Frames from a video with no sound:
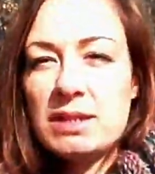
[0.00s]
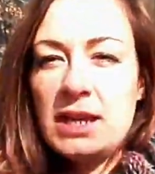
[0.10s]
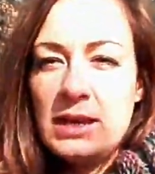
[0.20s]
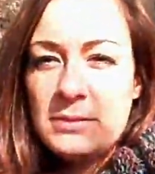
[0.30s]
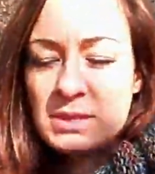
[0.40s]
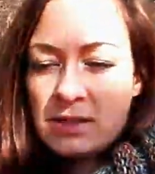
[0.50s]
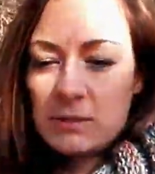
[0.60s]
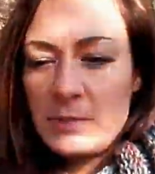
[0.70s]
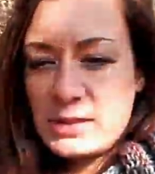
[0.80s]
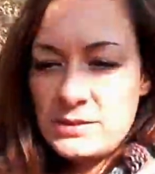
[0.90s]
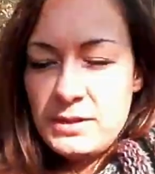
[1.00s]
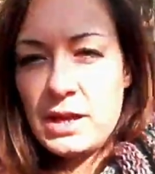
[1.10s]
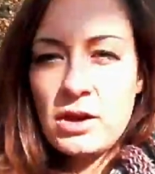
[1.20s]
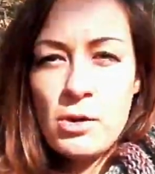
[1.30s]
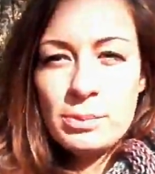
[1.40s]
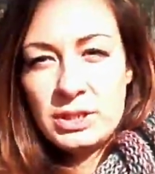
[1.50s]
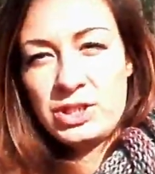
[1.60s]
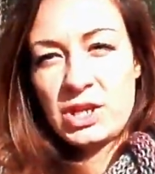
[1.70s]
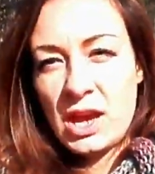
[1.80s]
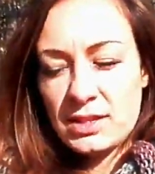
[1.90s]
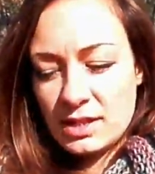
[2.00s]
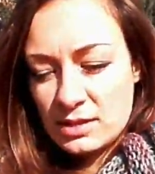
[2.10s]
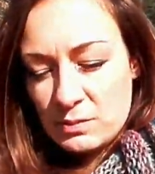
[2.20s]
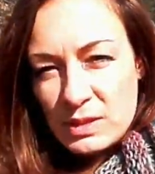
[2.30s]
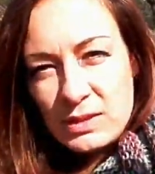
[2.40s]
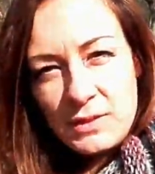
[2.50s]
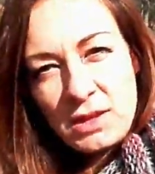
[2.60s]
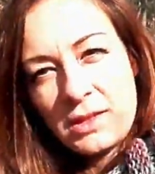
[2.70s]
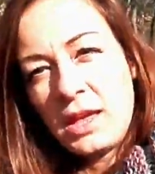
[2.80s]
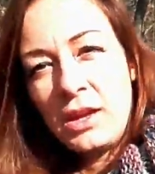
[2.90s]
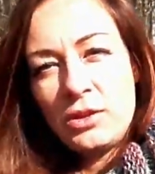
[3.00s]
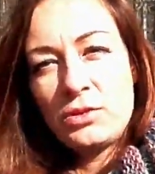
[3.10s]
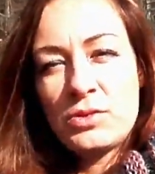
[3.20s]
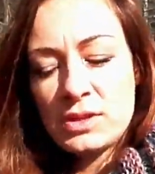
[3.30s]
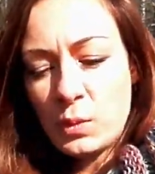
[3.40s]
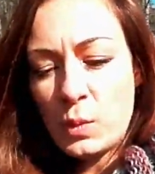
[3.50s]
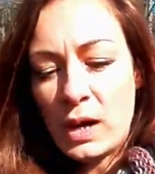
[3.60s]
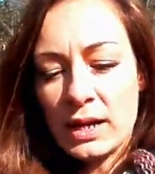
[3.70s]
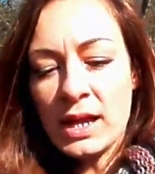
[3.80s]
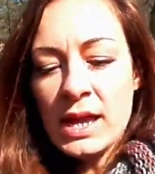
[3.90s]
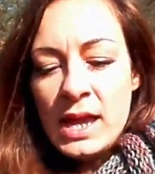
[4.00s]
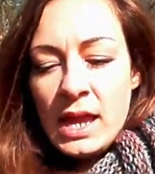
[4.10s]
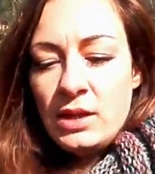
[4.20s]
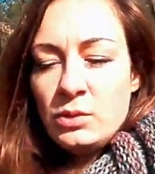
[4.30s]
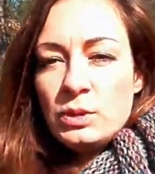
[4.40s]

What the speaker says: names and specific accomplished task and specific thank you to someone, and you